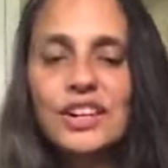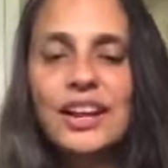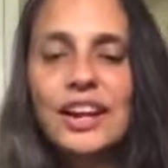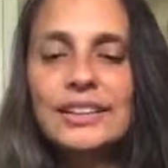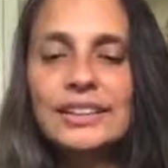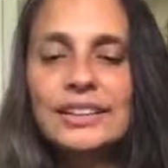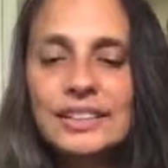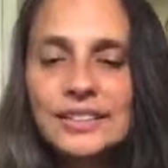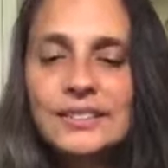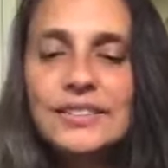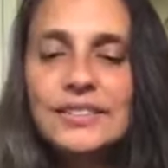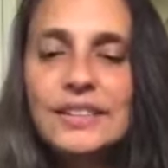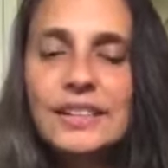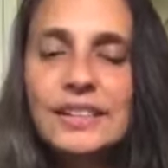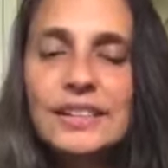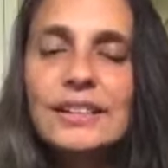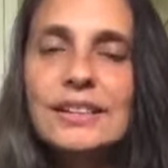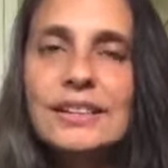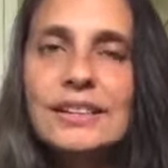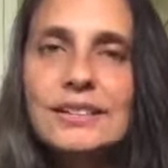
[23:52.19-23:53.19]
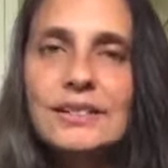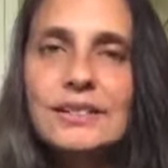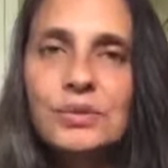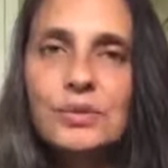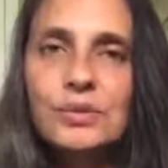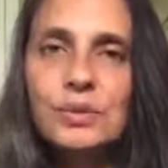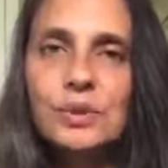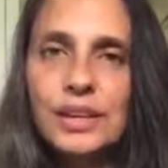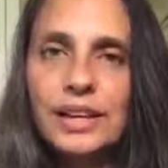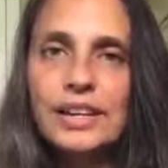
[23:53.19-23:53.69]
activities
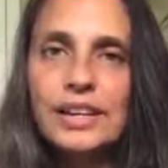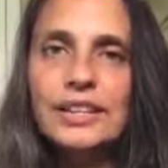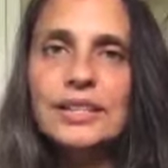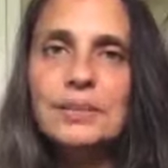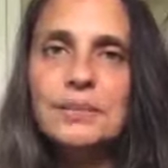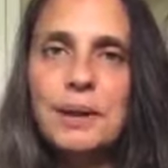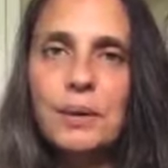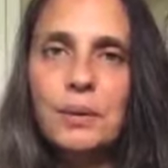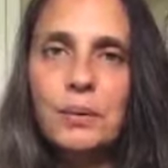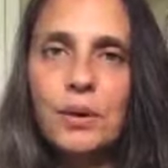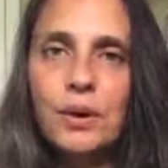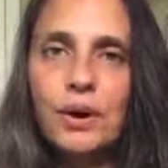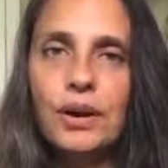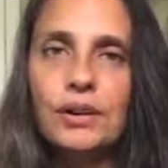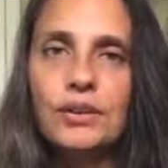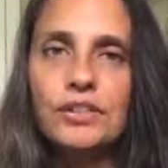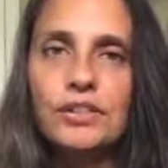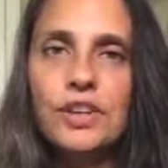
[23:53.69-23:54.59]
related to my work.